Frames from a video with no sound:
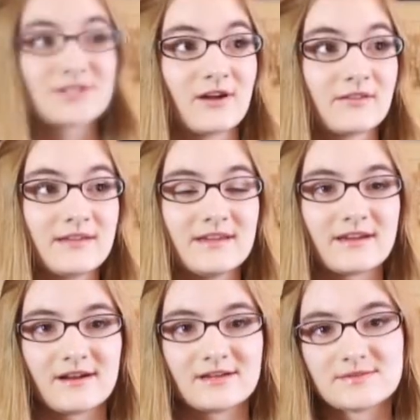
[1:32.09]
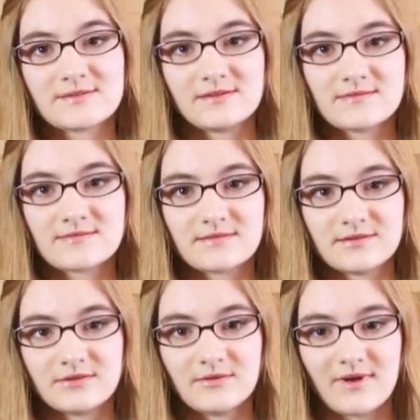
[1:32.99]
strongly encourage students
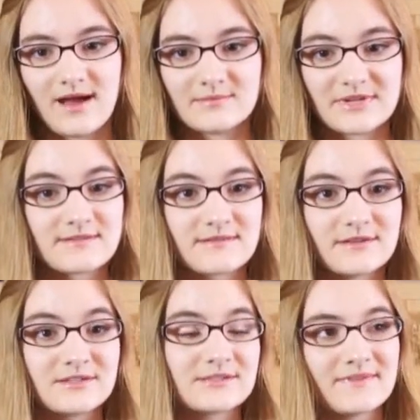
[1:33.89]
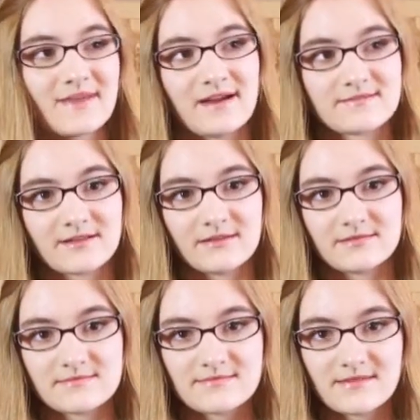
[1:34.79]
to consider doing the High
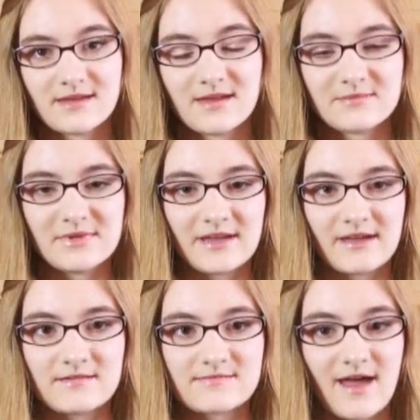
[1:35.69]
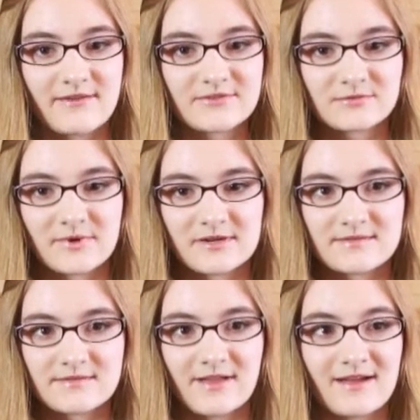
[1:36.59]
Scholars because
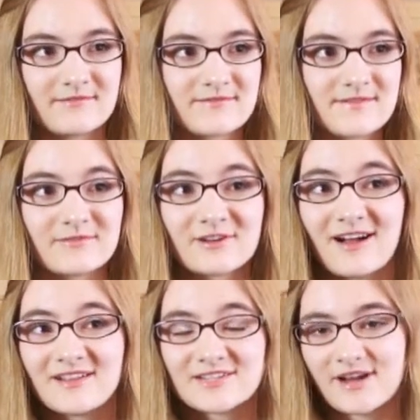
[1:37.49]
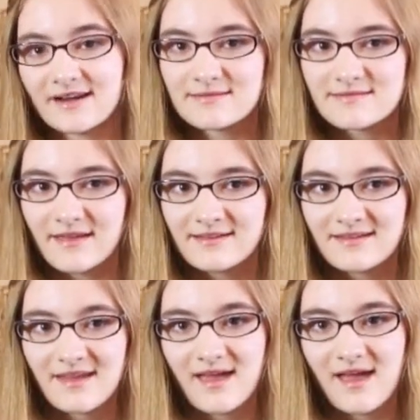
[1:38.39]
afterwards you'll have several college credits
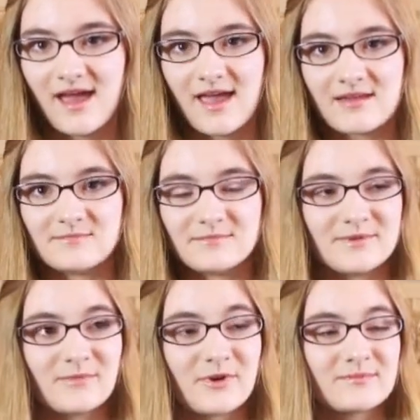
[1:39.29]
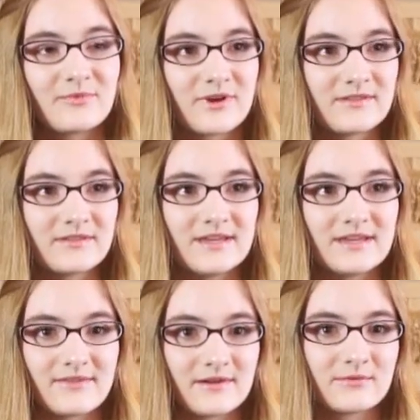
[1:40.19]
done, but more
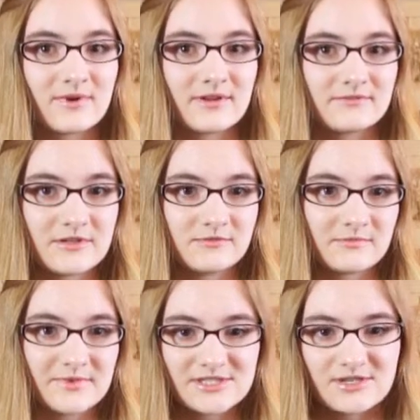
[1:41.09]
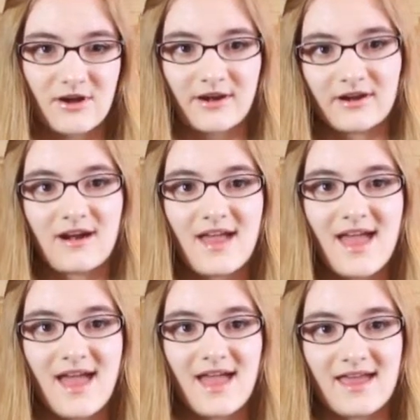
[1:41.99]
importantly, their worldview will be stronger,
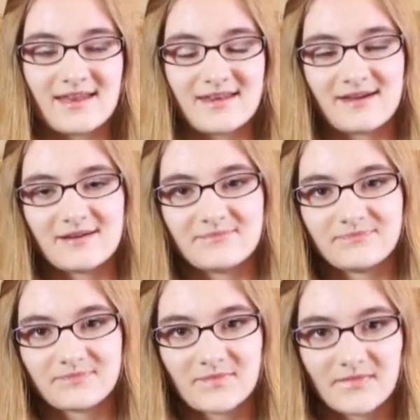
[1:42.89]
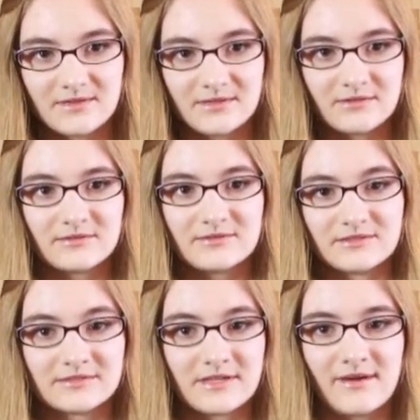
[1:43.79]
and
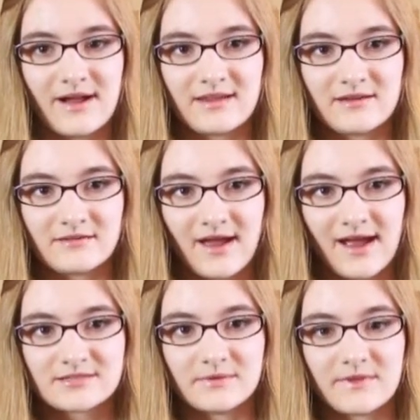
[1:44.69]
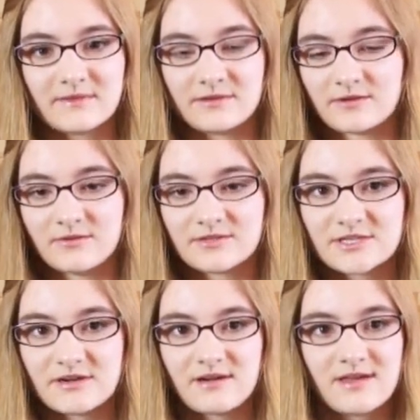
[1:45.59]
you'll know how to interact with your
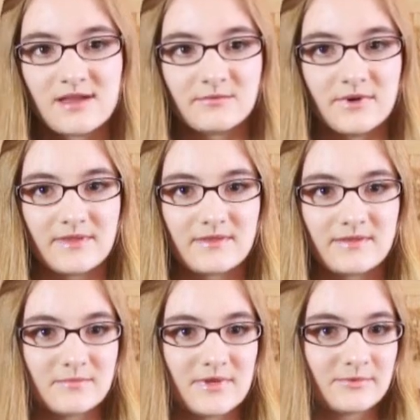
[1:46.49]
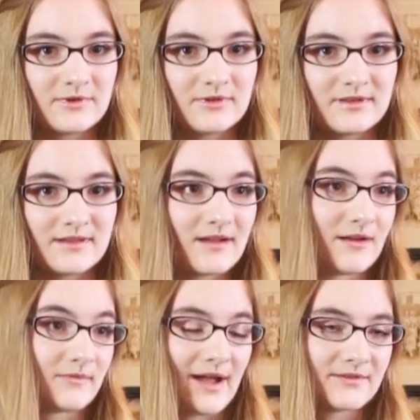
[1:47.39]
culture, with people
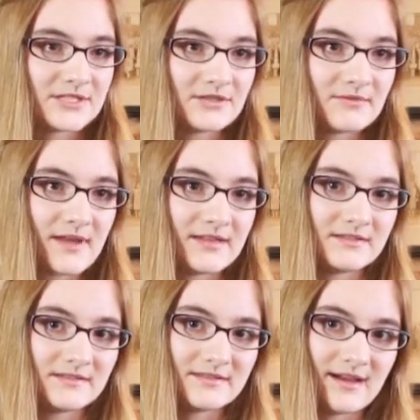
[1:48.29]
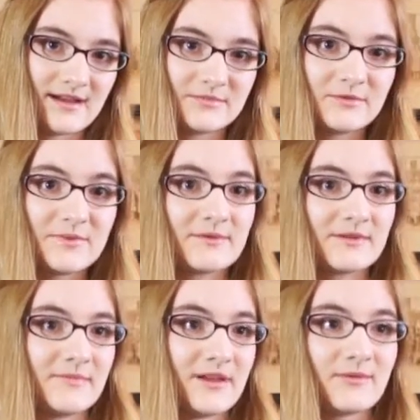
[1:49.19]
around you, and you'll be able
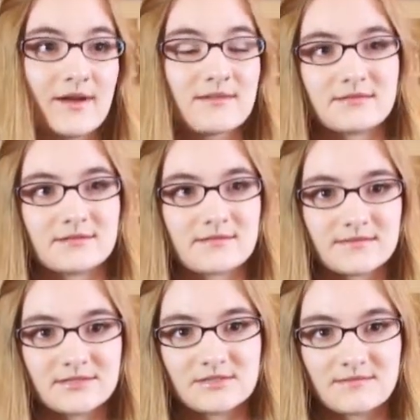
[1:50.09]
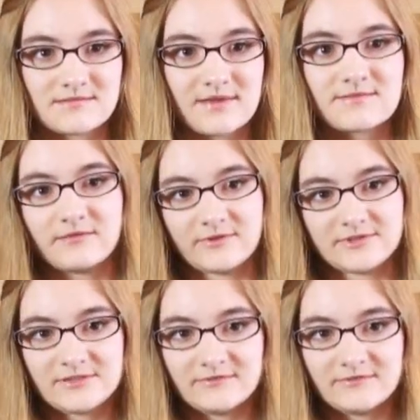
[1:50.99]
to make wiser decisions based off what